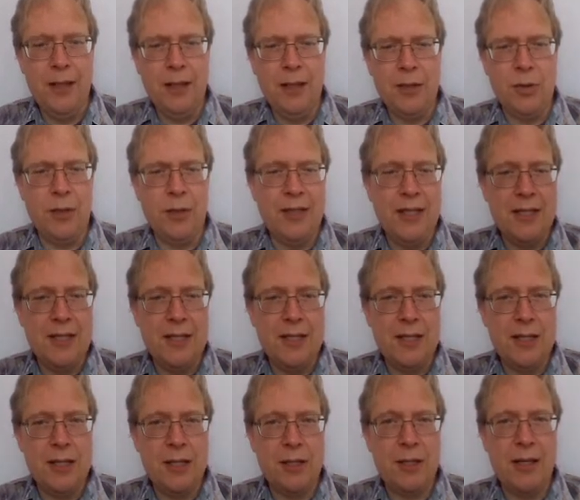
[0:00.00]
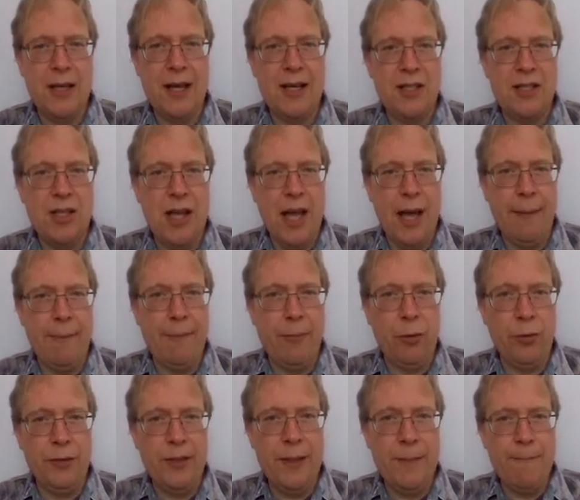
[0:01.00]
So in this
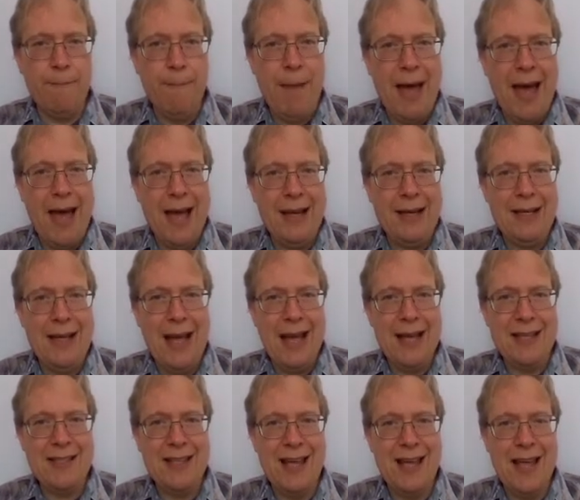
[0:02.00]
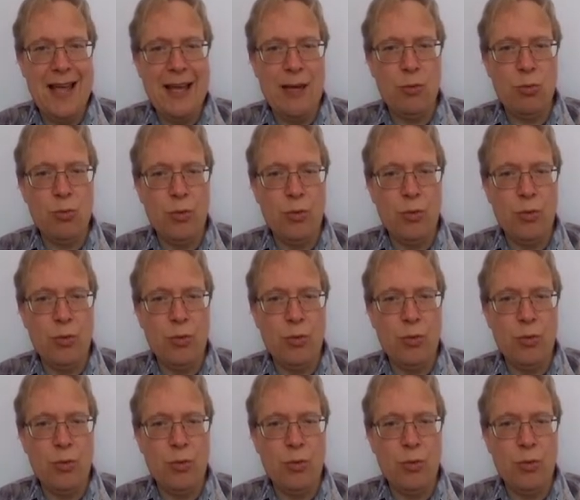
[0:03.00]
example, demand has a